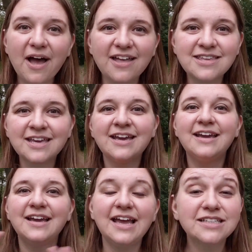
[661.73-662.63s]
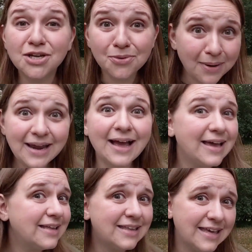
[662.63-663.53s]
But it's a great
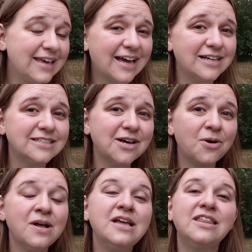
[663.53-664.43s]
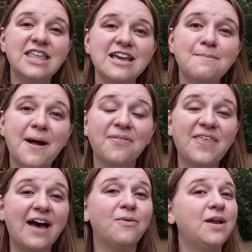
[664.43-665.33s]
idea. So think about
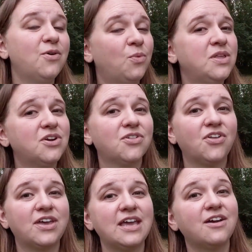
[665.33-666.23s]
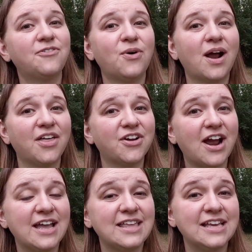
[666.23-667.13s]
that one when you're looking for other
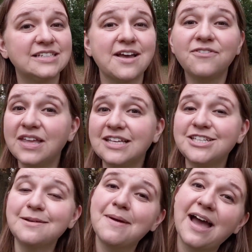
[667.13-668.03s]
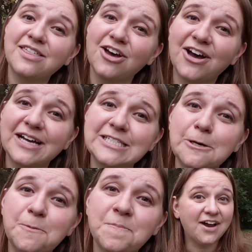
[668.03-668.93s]
ideas of teaching math
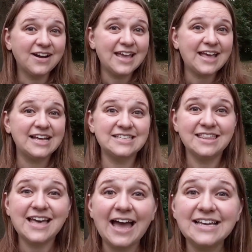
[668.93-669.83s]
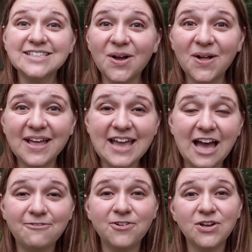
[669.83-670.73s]
also. All right, guys, that is all I
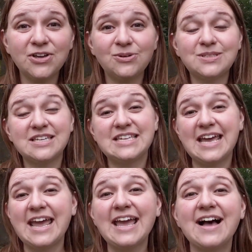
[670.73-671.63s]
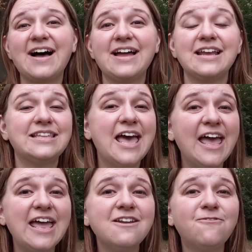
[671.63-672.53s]
have for you today on
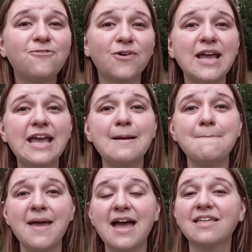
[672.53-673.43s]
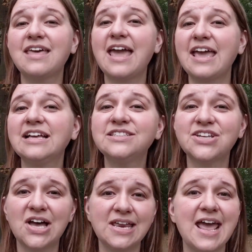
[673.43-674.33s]
10 free math
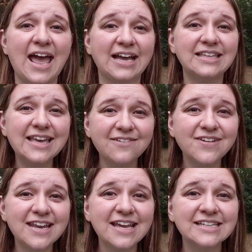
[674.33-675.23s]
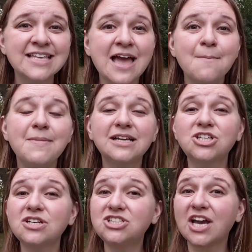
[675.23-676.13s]
hands-on activities. Make
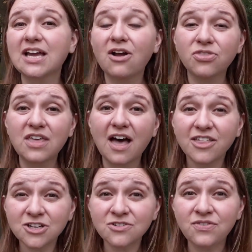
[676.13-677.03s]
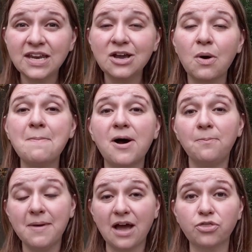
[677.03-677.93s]
sure to check out the other video
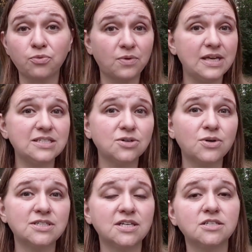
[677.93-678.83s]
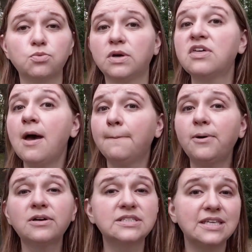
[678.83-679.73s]
about math resources with
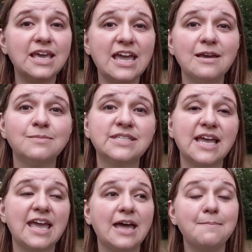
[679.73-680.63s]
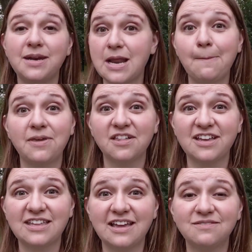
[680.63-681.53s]
books, games, and
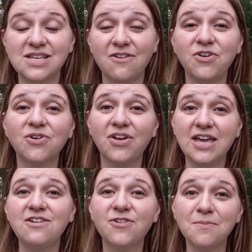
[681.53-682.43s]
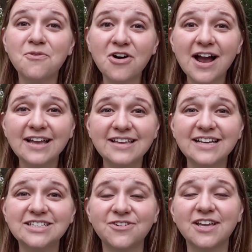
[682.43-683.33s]
manipulatives if you're looking for more
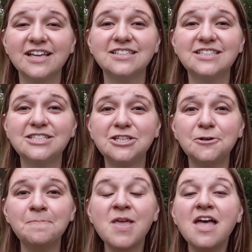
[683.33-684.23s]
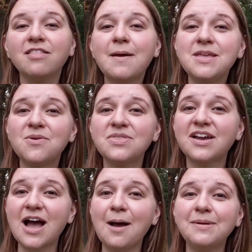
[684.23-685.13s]
ideas for kids too. Let me know in
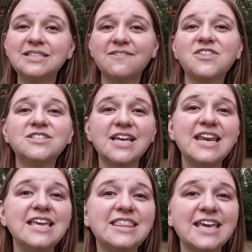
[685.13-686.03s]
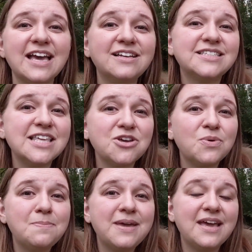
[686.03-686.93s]
the comments if there's anything else that you
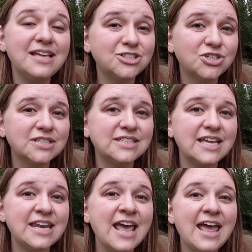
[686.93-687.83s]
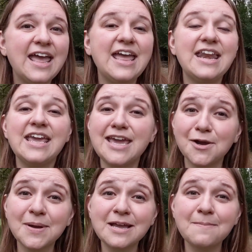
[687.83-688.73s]
would be interested in
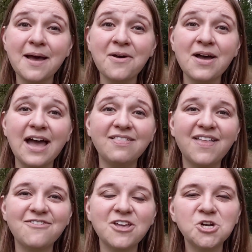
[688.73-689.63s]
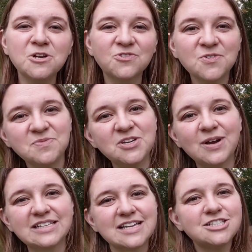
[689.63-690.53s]
hearing about. I love hearing from you
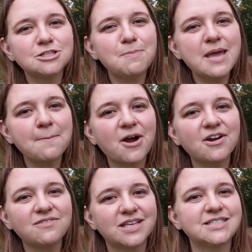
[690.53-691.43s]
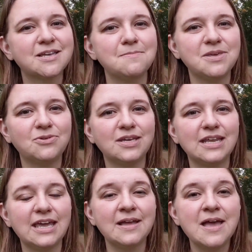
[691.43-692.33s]
guys and just being part of this
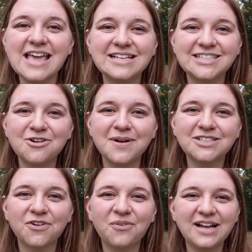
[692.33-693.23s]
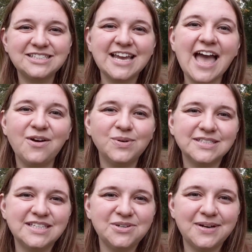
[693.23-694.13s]
community. Thanks so much for watching, and
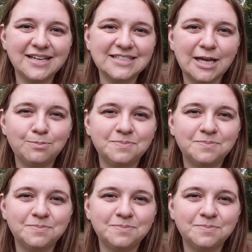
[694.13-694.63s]
we'll see you next time.